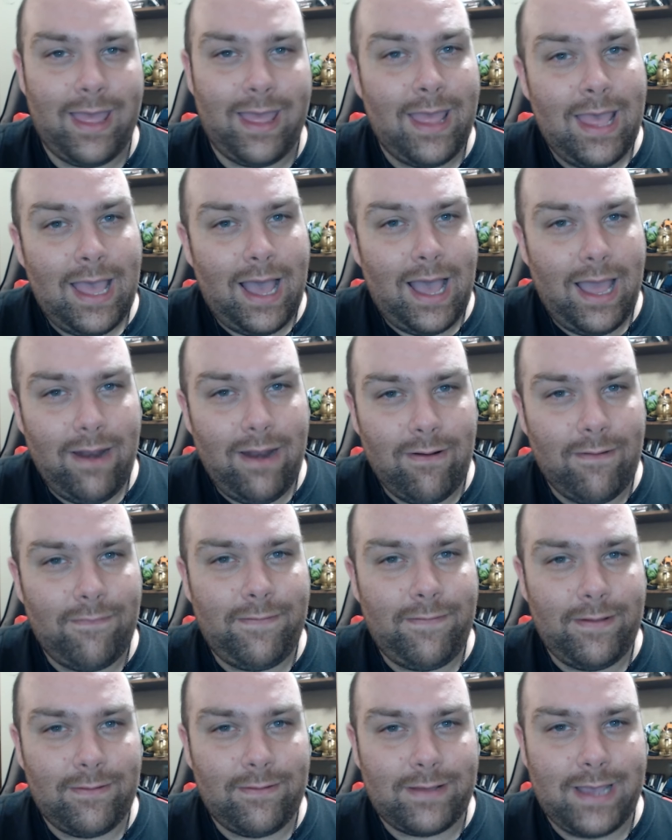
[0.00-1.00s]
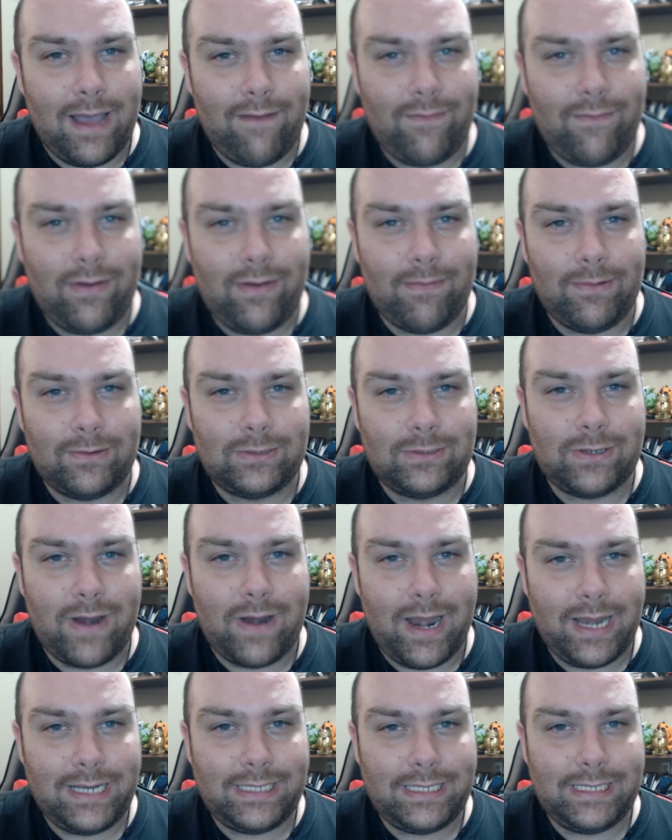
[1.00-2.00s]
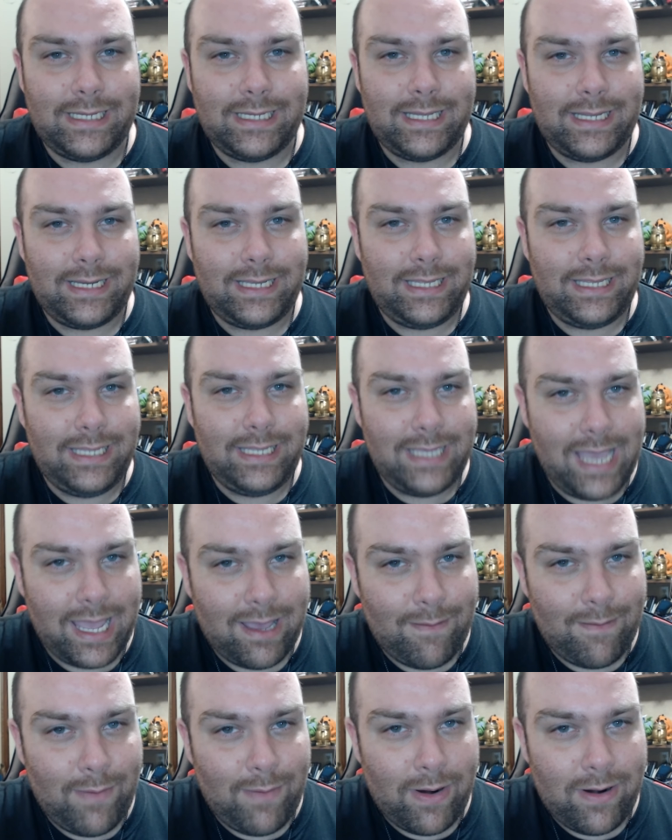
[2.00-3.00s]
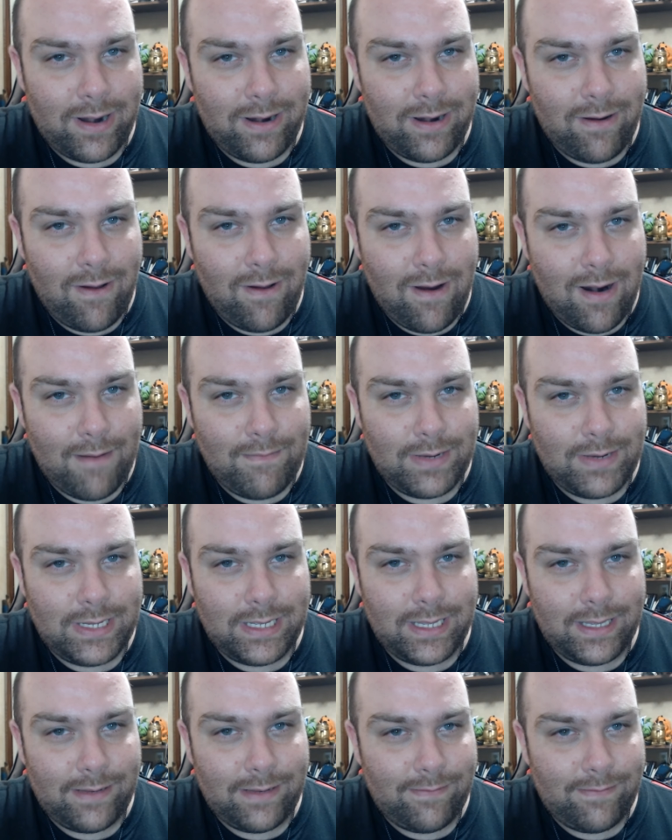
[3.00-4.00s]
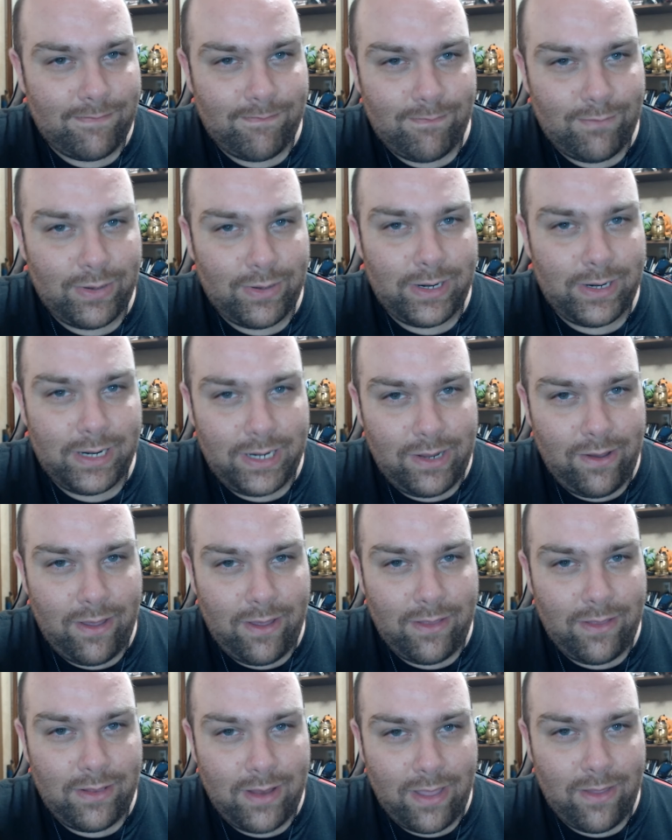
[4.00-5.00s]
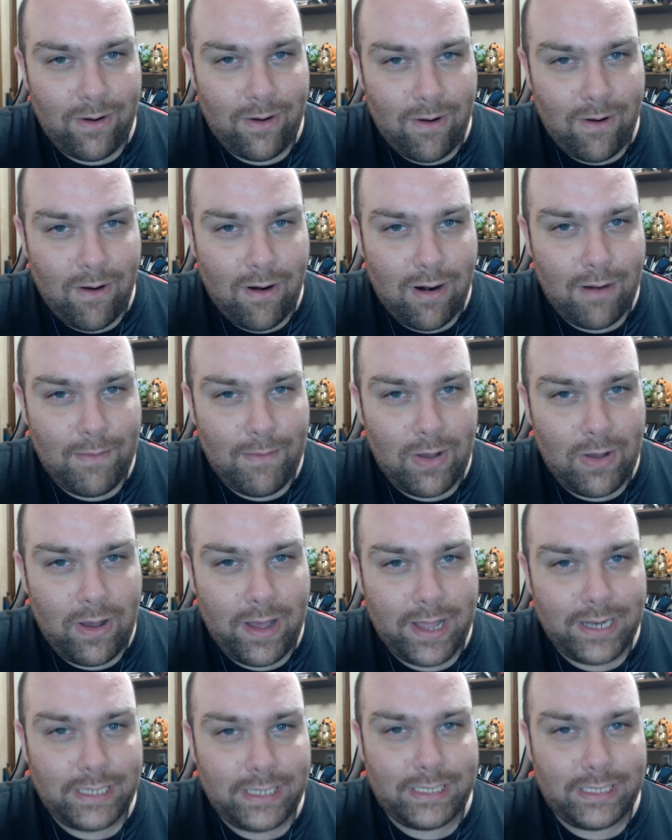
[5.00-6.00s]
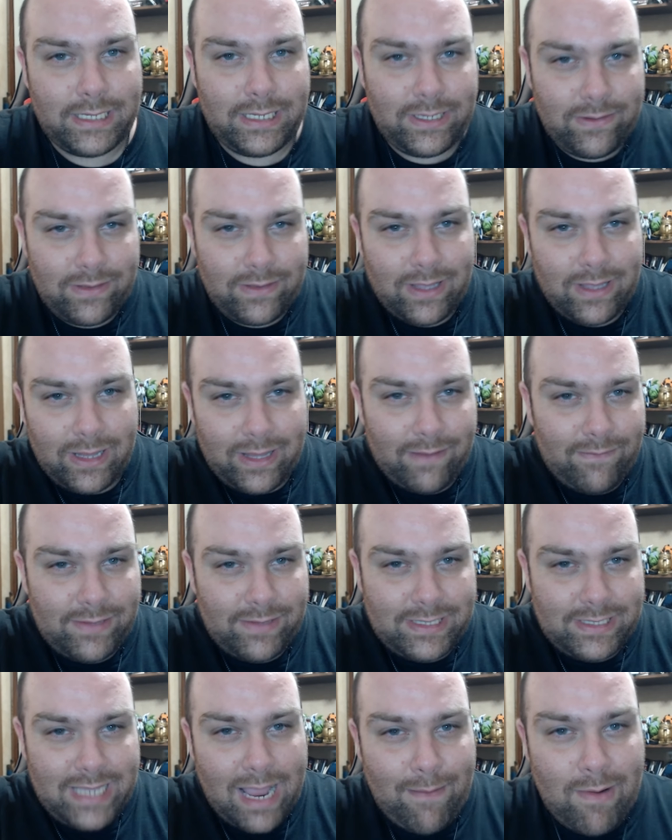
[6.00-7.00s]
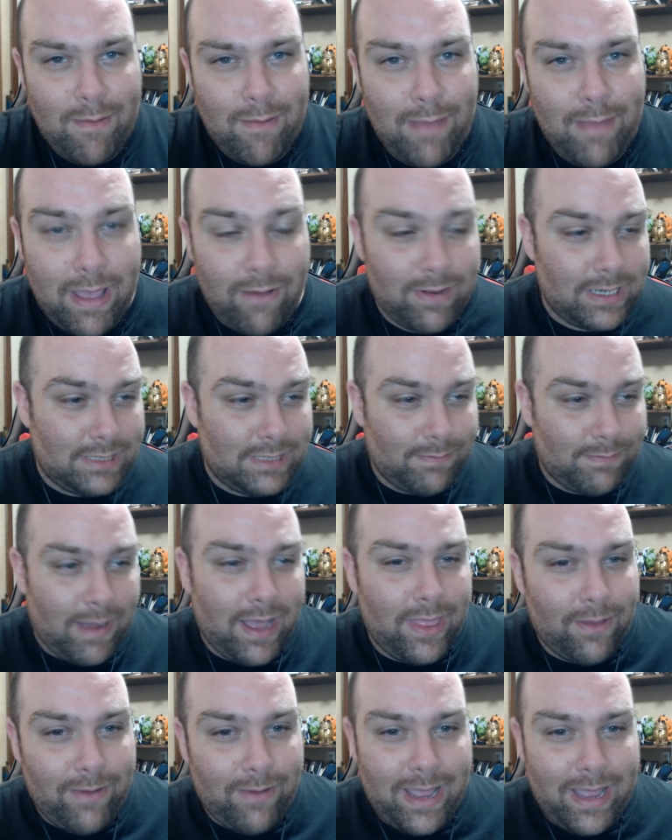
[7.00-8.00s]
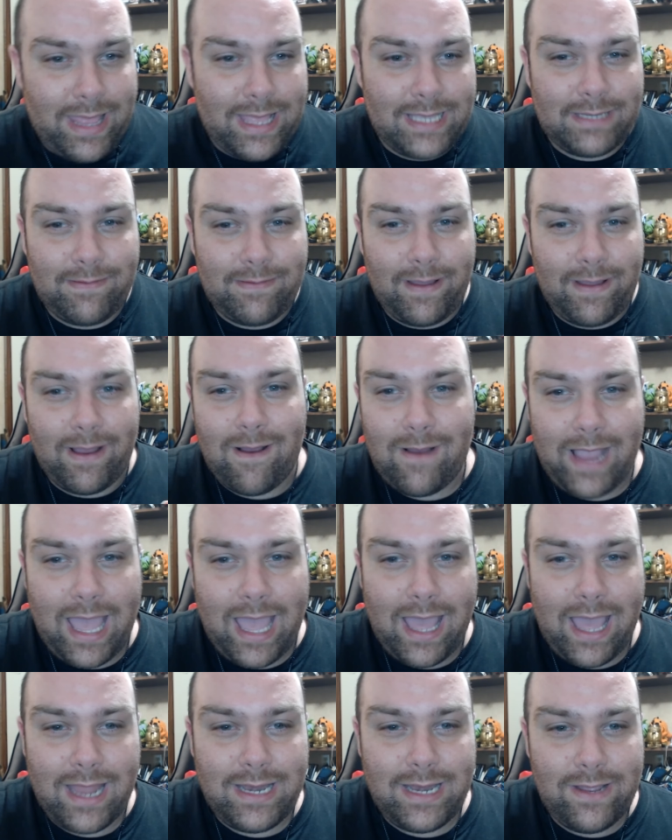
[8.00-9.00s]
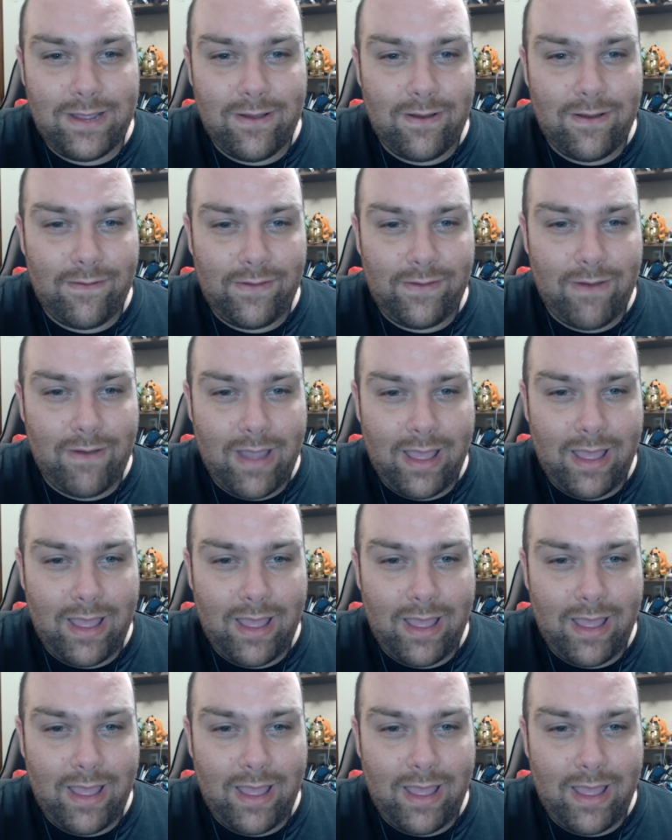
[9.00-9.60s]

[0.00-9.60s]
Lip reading: I don't feel comfortable trying to yank apart an arm to put another arm on to do the saber bit, which, by the way, this figure can do if you